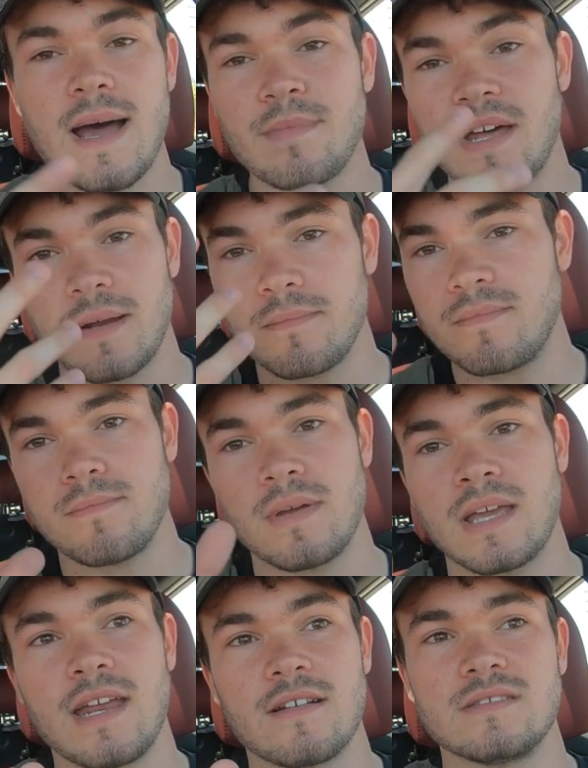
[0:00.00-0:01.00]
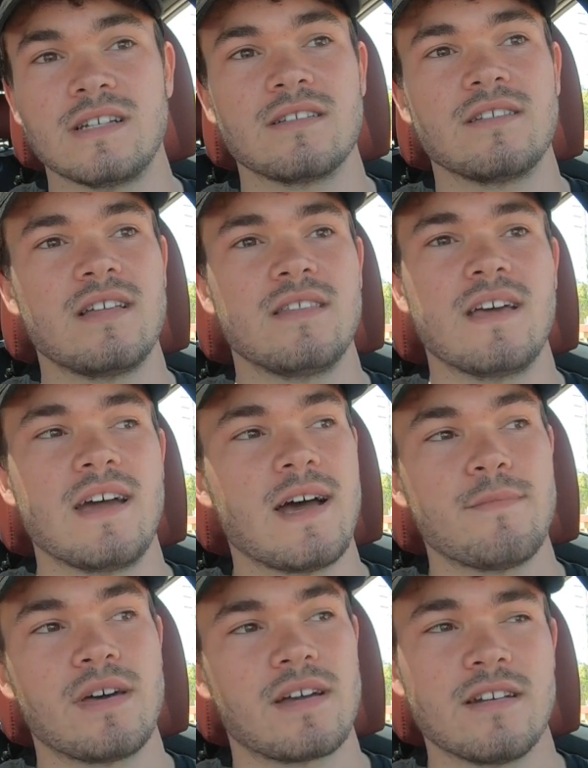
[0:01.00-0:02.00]
I'm not mechanically inclined that.
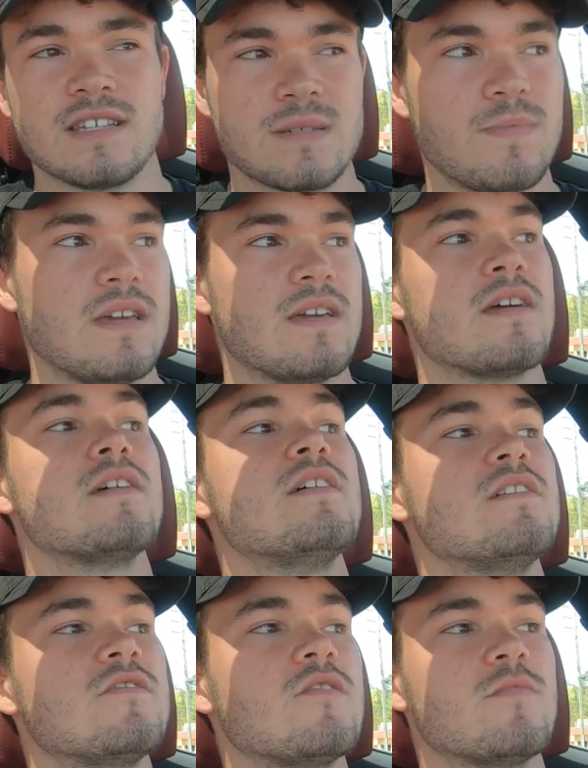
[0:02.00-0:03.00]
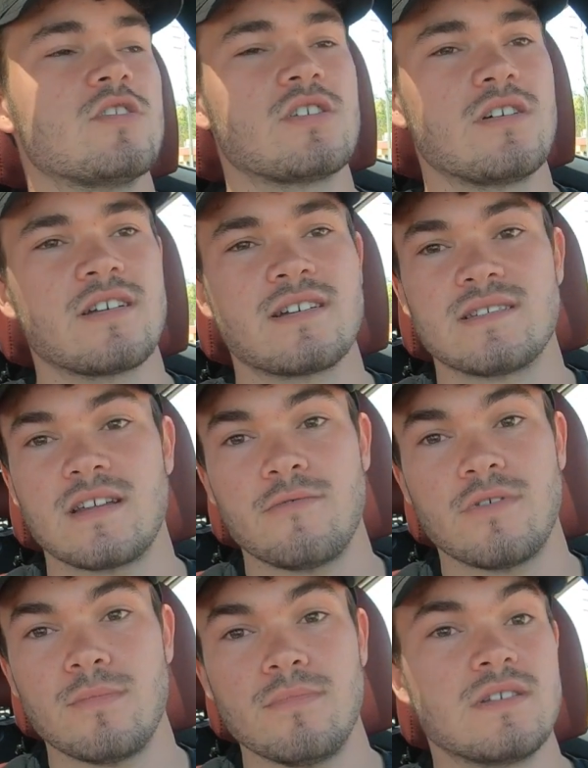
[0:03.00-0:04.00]
I'm not going to speak too much on it because I don't
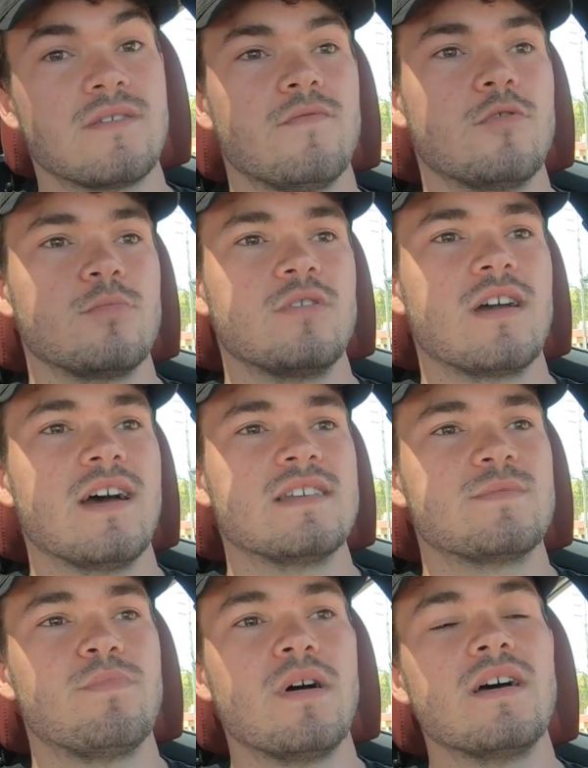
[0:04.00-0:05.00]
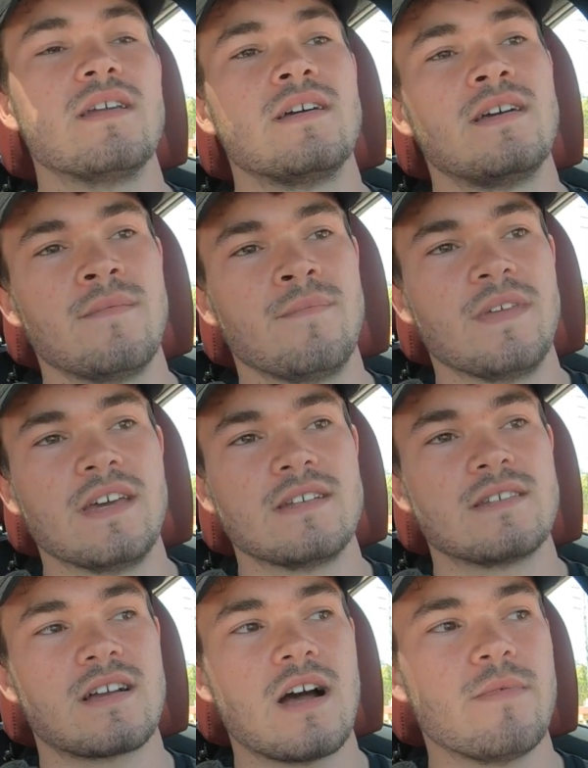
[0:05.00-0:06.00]
want to misinform you guys, but it
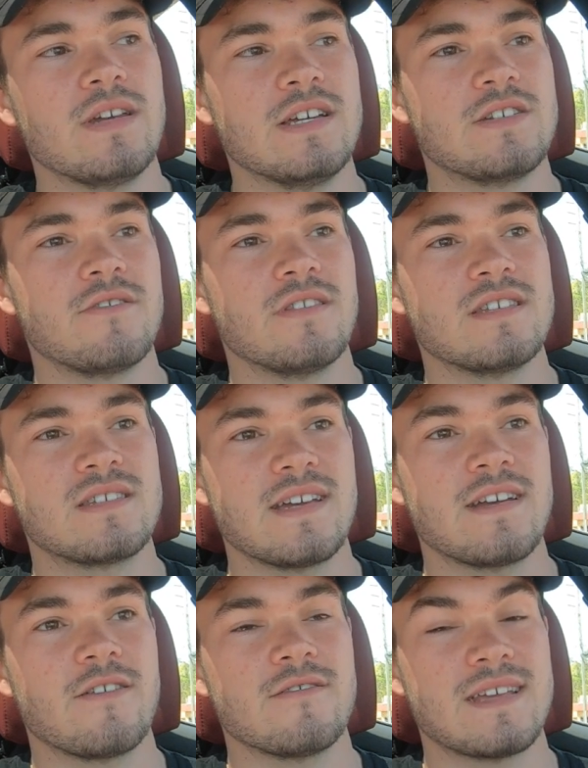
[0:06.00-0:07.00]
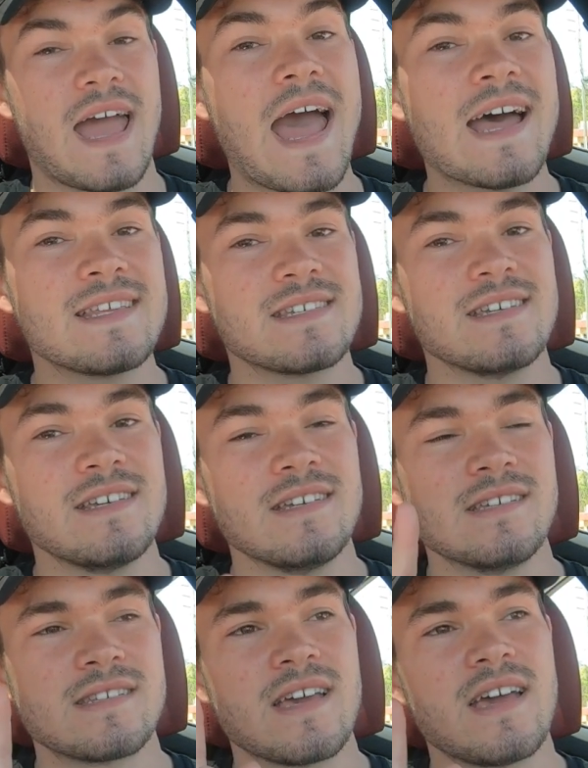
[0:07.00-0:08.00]
is a common issue on the Stingers, as
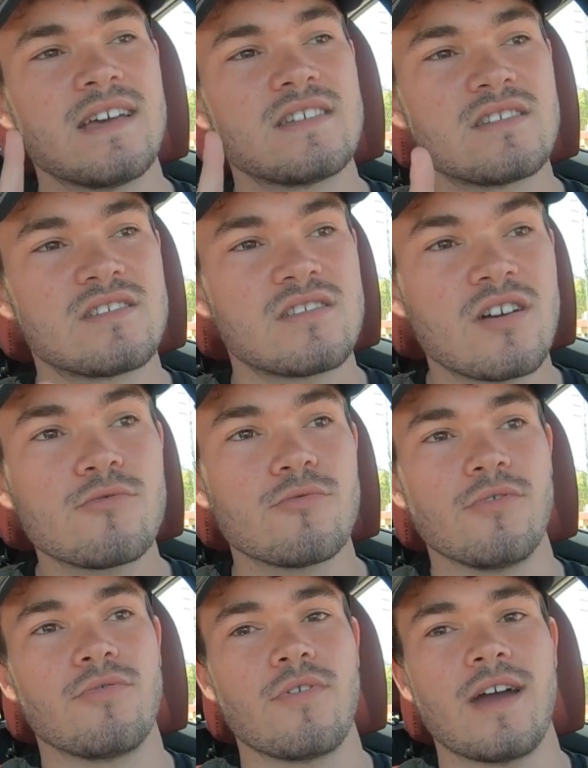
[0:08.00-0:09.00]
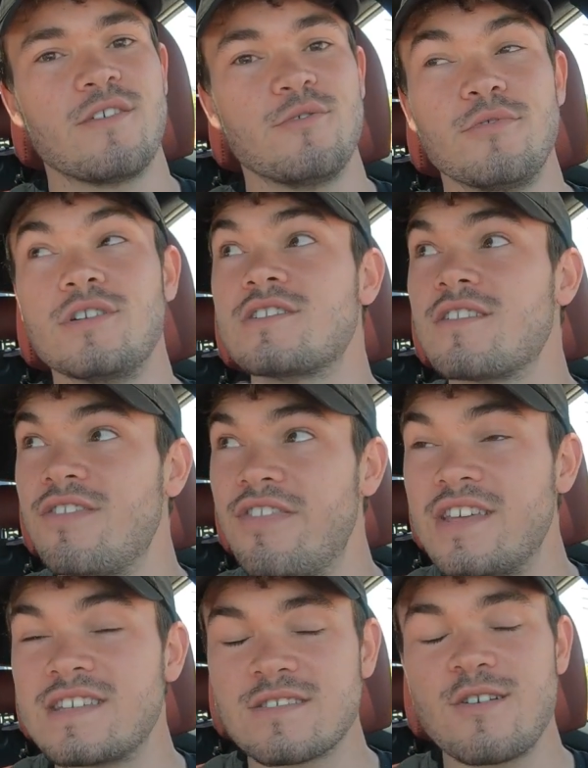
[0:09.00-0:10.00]
is sunroof rattle, which
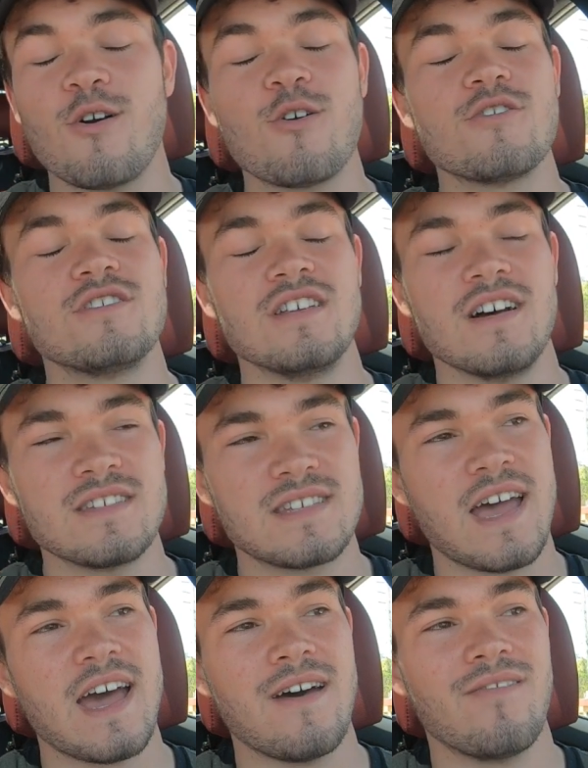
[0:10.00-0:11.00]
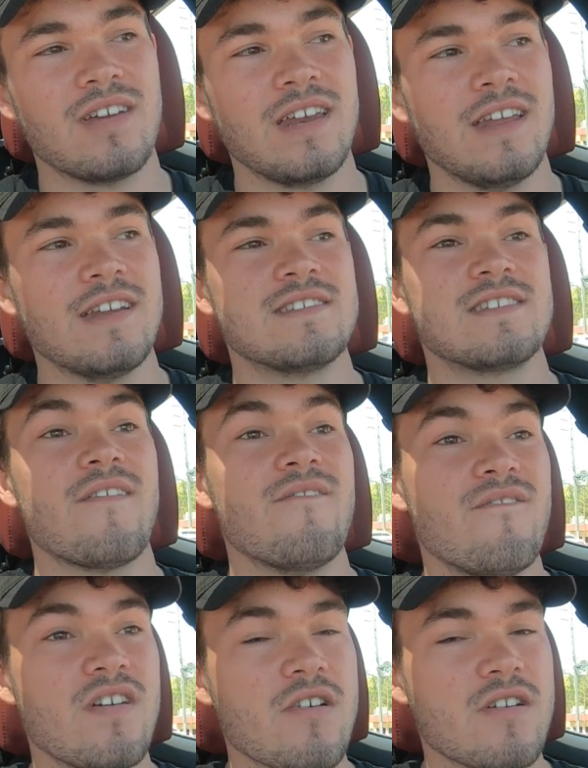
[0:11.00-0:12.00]
this car does have, and it is
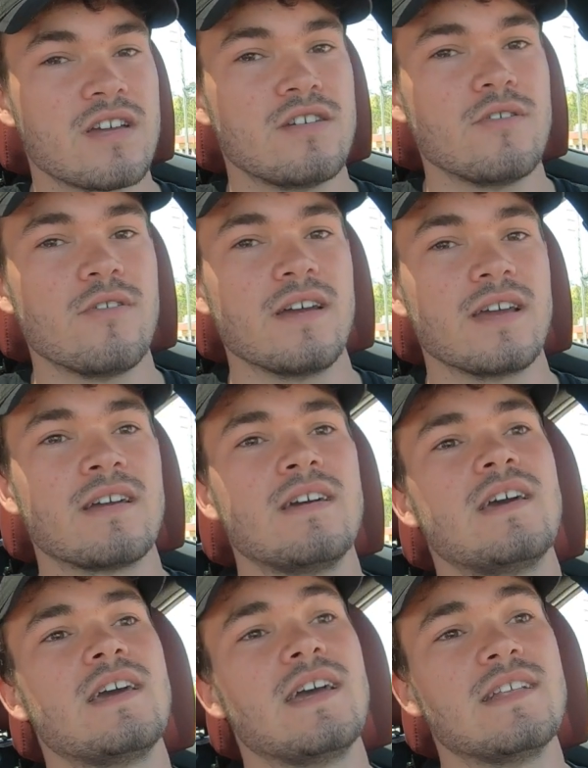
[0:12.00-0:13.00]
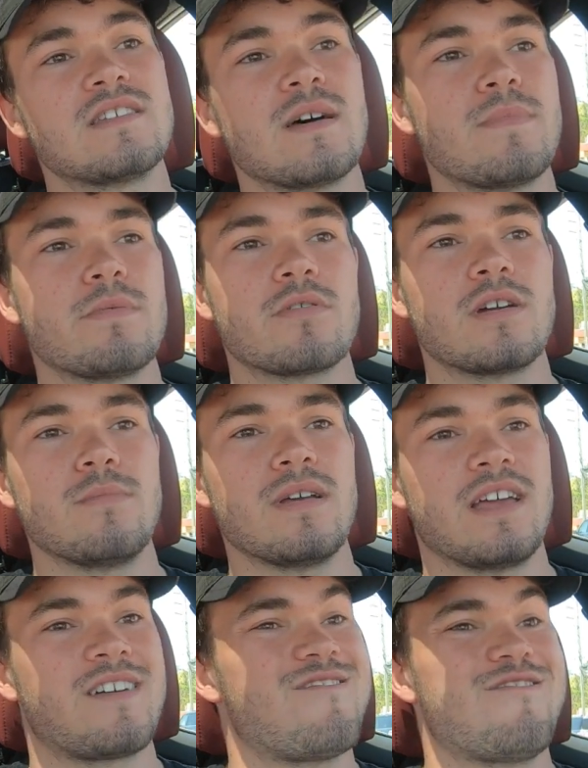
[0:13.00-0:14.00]
very annoying. And some people are going to be
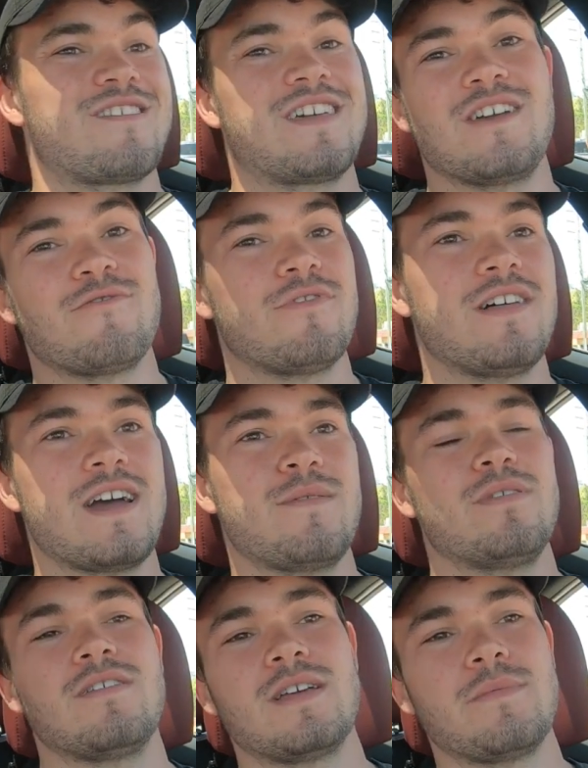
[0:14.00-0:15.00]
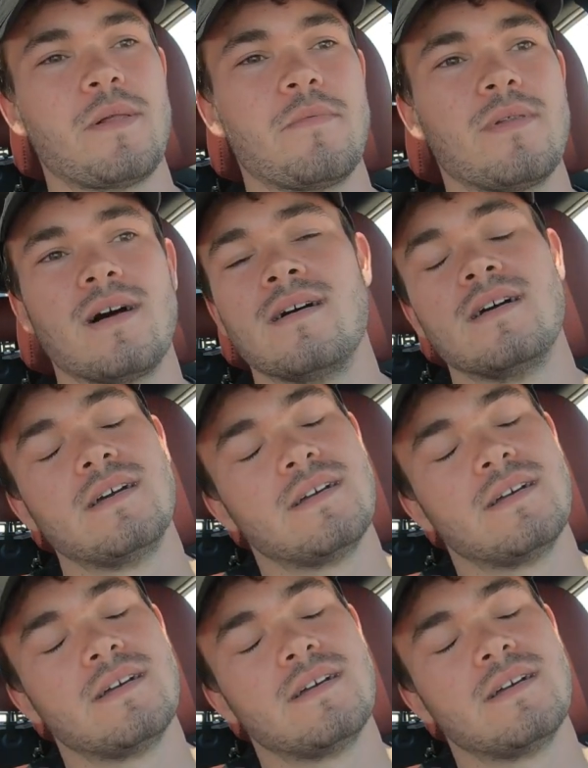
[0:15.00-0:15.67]
like, oh, Kia reliability, blah blah blah.